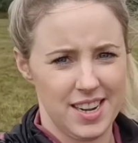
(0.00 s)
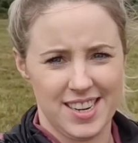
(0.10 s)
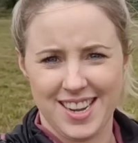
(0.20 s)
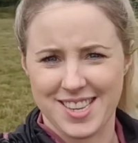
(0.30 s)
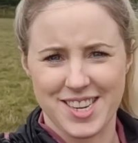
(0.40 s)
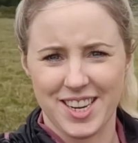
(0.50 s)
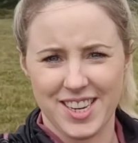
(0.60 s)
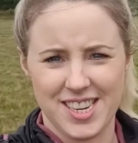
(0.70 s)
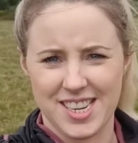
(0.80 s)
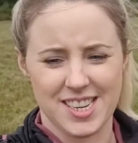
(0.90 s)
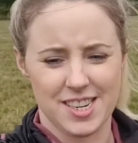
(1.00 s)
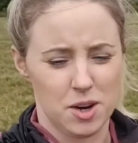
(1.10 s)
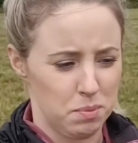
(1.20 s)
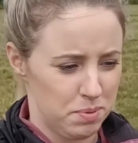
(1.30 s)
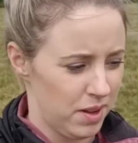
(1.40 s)
It has tidied it
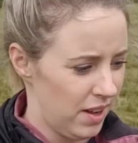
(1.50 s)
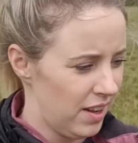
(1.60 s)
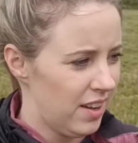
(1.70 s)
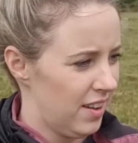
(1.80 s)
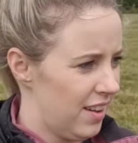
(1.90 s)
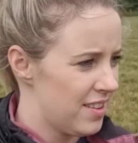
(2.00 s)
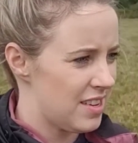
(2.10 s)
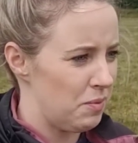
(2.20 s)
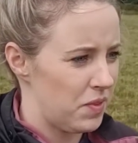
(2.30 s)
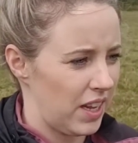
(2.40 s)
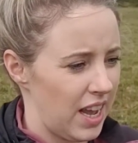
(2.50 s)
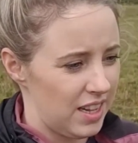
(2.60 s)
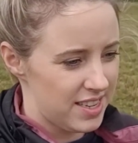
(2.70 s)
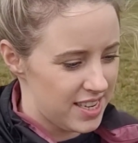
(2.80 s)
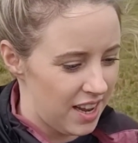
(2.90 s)
up. Something
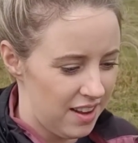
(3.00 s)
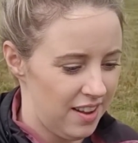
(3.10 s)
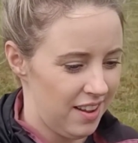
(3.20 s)
else.